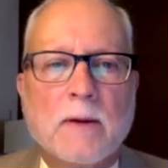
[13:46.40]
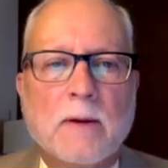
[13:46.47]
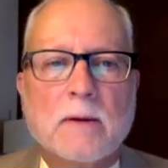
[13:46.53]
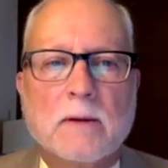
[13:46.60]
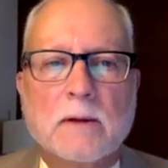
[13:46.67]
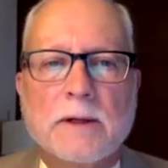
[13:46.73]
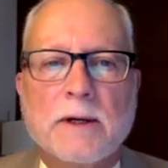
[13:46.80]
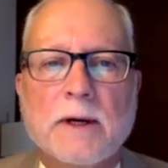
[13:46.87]

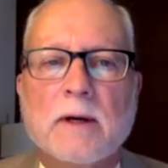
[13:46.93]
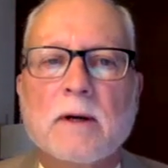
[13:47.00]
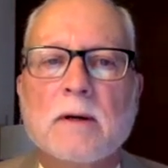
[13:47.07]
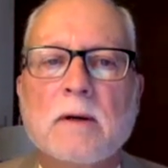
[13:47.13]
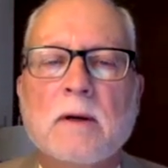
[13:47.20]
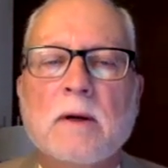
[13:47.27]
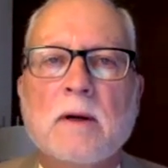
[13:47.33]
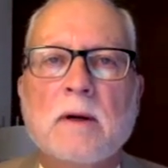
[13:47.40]
Lear,
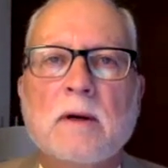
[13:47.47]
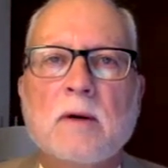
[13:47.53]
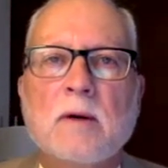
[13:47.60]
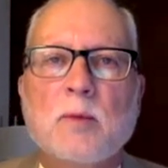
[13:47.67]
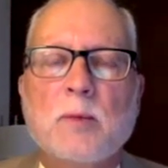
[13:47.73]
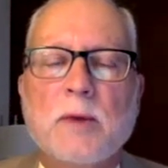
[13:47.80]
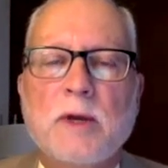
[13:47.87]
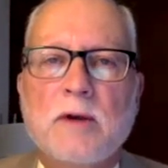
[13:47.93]

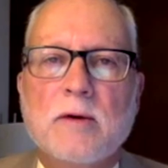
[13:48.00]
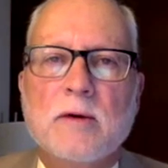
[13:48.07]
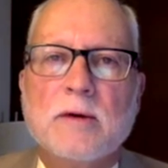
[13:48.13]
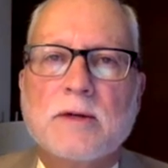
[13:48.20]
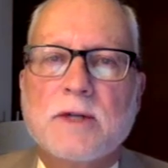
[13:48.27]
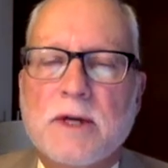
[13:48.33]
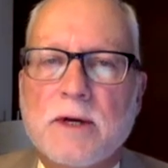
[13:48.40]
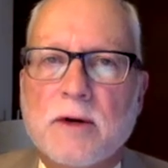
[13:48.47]
be your
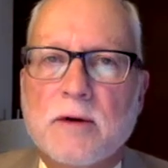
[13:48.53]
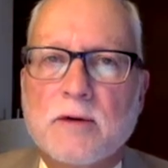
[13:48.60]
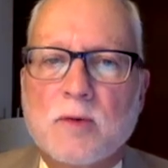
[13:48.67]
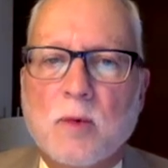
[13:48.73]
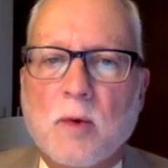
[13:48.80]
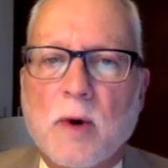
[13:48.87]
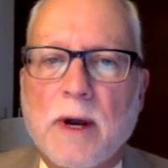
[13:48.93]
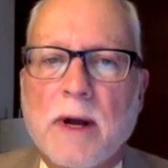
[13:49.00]
tears
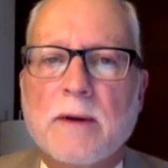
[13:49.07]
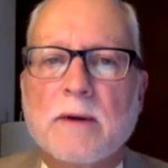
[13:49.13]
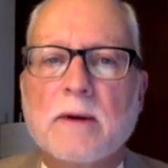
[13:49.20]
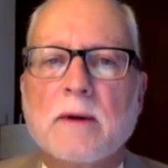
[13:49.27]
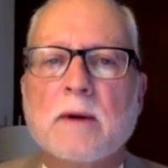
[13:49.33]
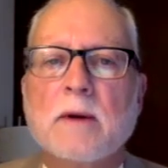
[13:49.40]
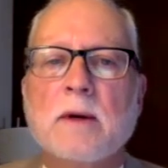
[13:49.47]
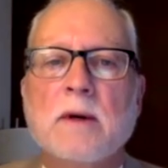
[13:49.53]
wet?
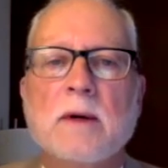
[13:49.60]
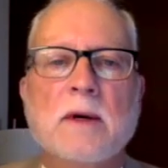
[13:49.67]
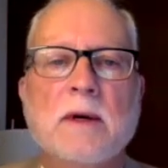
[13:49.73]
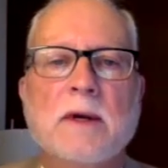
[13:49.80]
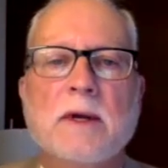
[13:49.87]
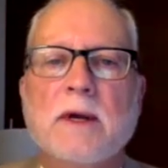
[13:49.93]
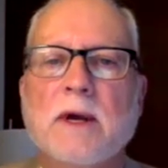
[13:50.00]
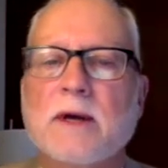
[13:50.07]

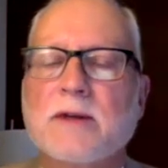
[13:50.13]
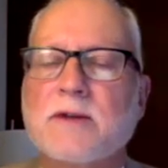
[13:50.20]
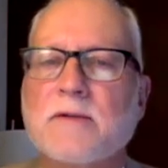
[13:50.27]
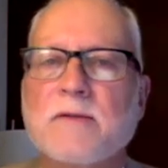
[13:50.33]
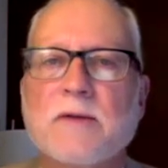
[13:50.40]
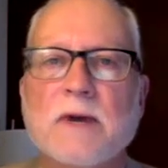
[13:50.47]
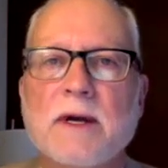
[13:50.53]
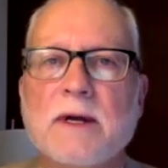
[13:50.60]
Yes,
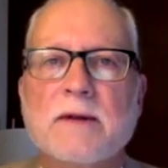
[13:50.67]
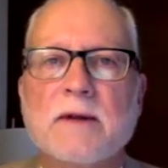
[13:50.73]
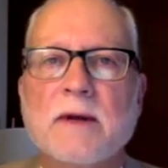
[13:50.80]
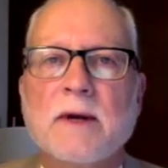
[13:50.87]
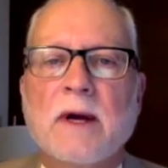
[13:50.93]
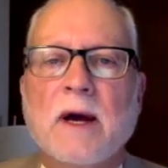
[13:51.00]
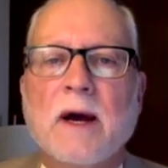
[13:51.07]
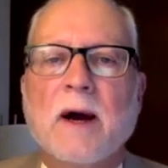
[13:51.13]
Faith,
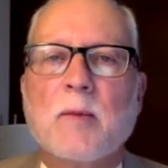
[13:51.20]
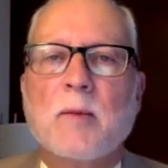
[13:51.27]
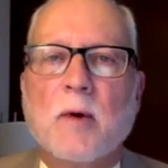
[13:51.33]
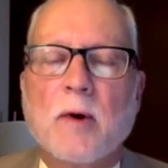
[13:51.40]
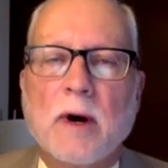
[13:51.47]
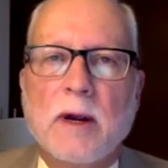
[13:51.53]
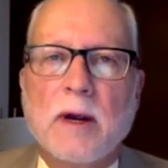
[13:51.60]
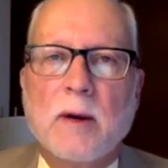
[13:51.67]
I
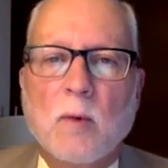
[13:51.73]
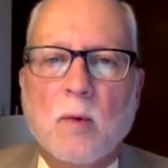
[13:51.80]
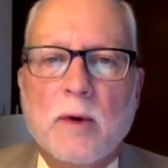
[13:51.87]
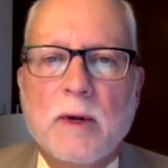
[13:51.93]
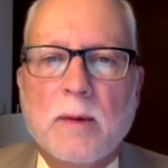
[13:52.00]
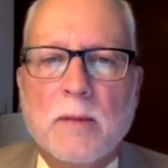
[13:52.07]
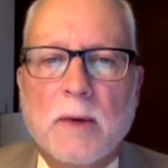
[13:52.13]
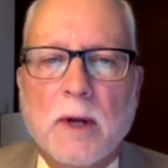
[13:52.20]
pray,
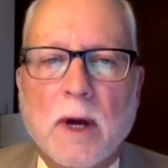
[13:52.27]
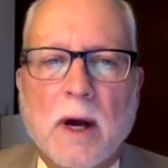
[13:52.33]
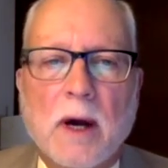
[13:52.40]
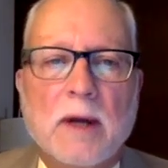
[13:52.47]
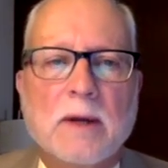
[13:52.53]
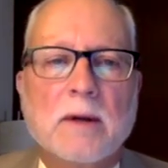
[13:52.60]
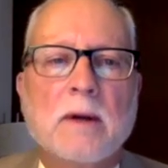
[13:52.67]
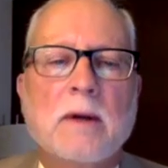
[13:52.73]
weep not.
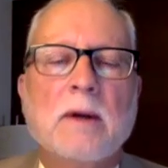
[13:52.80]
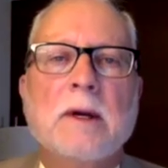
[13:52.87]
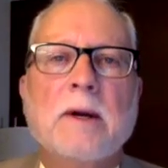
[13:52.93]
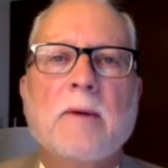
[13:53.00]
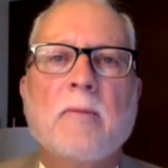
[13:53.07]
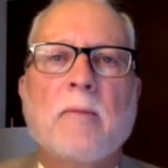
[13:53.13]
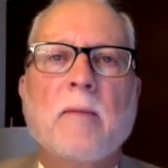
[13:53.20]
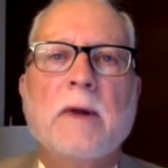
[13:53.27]

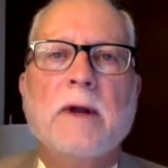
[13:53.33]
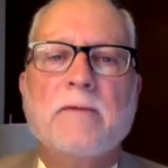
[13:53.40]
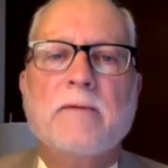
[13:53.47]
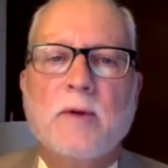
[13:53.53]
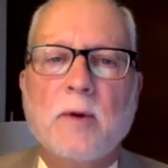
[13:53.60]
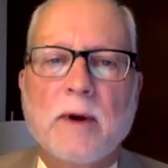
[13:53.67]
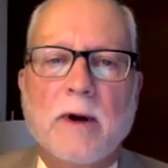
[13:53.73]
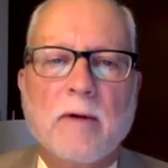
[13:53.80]
If
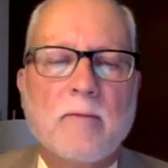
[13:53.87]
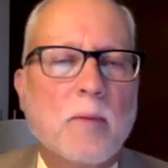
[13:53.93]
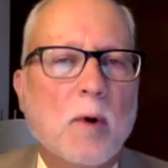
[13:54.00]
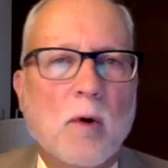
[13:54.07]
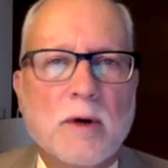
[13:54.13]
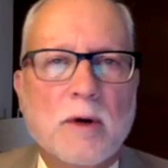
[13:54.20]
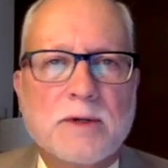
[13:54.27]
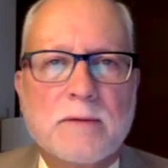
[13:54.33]
you have
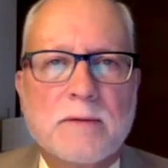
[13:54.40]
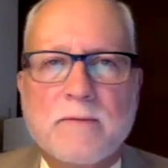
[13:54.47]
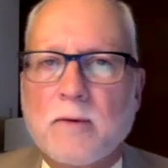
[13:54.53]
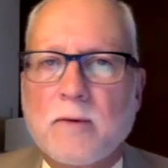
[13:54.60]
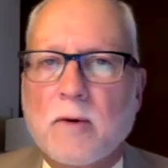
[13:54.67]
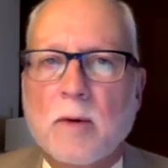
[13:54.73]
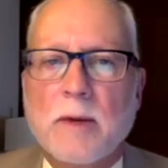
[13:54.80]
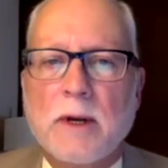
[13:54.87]
poison
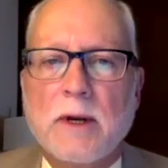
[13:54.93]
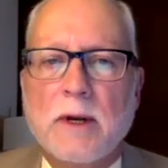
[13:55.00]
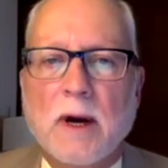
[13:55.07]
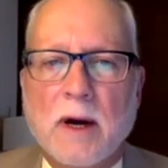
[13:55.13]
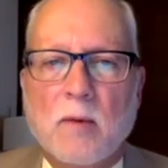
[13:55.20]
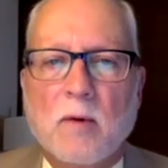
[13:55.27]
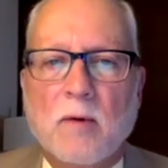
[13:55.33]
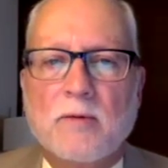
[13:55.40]
for me,
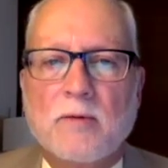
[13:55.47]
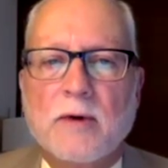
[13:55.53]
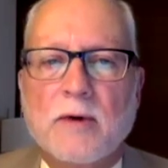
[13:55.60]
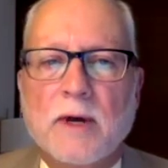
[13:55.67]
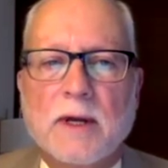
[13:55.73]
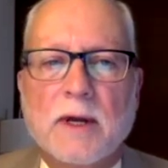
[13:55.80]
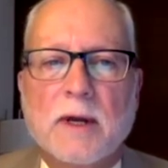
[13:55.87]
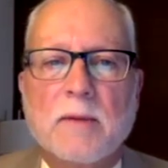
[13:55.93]
I will
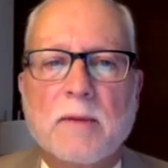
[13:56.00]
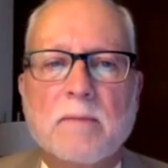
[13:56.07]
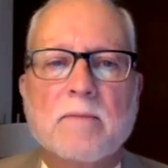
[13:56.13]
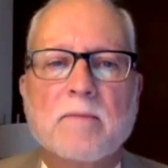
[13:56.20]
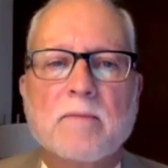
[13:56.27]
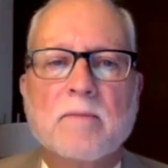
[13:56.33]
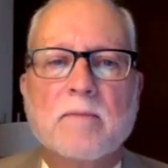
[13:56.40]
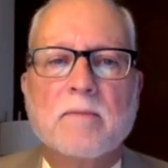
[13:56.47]
drink it.
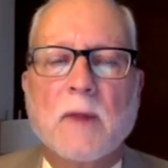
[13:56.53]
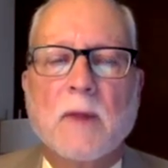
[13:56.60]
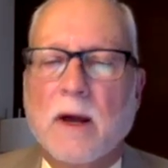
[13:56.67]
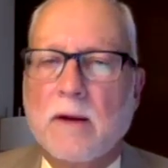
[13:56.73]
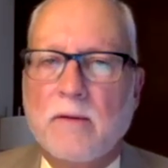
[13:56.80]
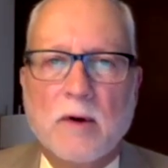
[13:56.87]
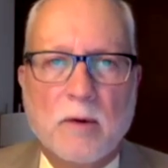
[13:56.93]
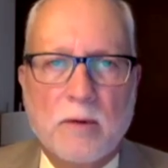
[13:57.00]

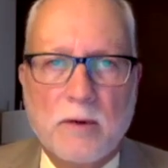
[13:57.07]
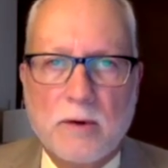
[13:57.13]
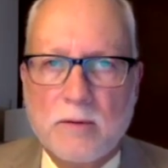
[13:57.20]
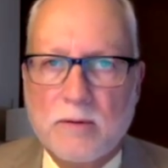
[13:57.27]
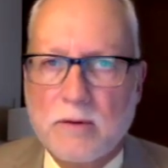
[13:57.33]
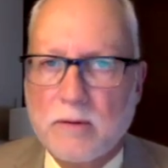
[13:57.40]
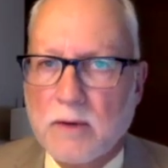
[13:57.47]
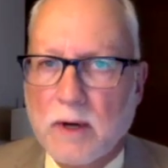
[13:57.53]
I know
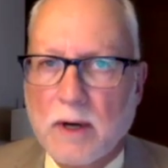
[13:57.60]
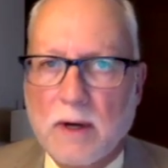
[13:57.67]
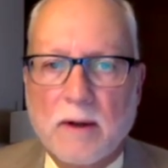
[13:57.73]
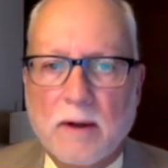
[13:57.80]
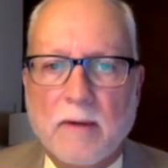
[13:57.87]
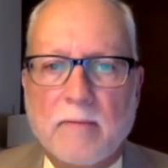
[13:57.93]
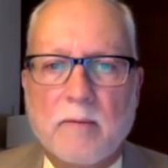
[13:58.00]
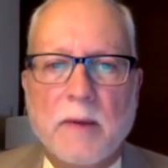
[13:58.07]
you do not
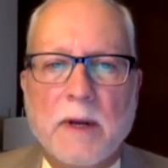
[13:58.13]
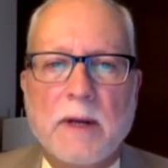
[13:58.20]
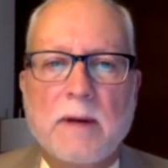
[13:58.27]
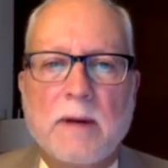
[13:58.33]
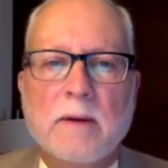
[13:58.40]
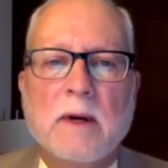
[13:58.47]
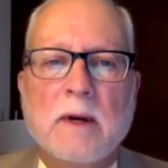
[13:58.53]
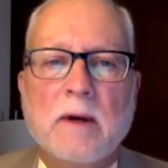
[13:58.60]
love me,
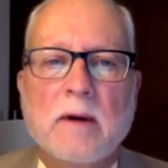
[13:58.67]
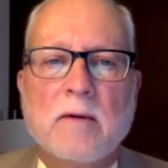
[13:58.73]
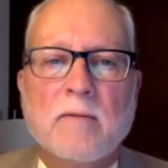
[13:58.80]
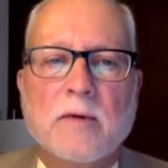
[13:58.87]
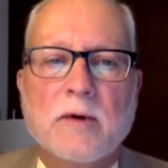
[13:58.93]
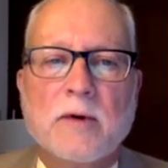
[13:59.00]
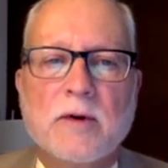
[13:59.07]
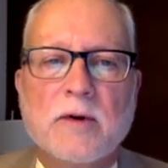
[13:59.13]

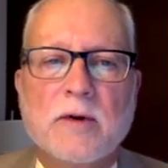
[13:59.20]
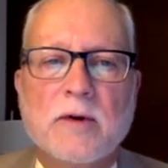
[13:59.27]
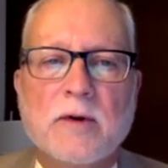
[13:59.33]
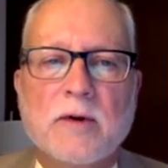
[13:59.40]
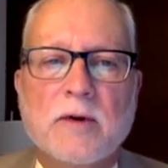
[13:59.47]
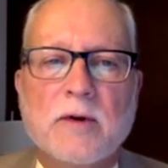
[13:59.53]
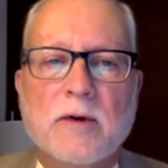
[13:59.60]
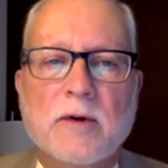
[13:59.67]
for your
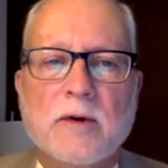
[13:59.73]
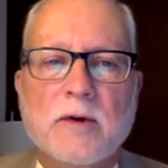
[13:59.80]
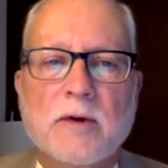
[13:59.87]
sisters